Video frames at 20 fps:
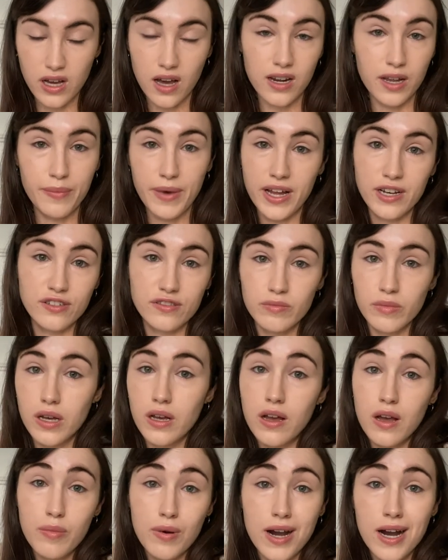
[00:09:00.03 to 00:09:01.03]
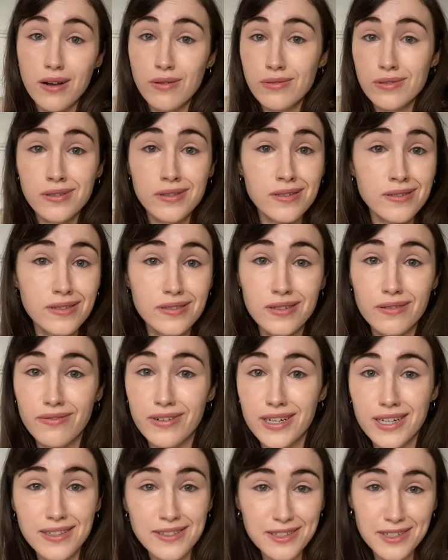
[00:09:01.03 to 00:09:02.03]
colour match for my eyebrows. There's nothing
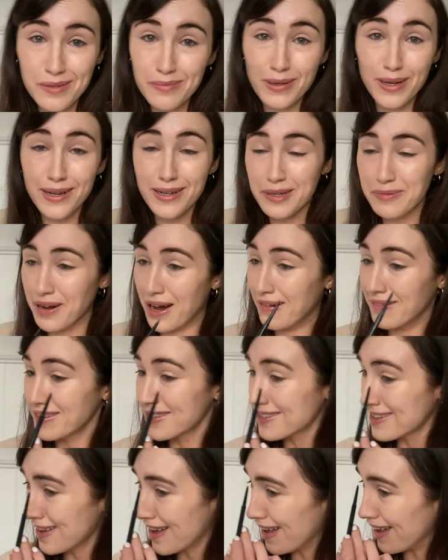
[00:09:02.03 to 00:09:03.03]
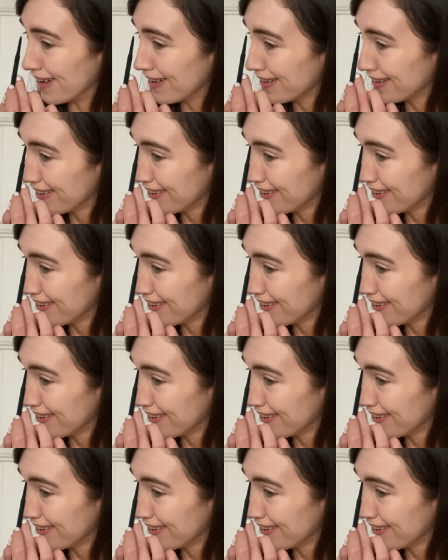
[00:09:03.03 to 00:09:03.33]
really to complain about, is there?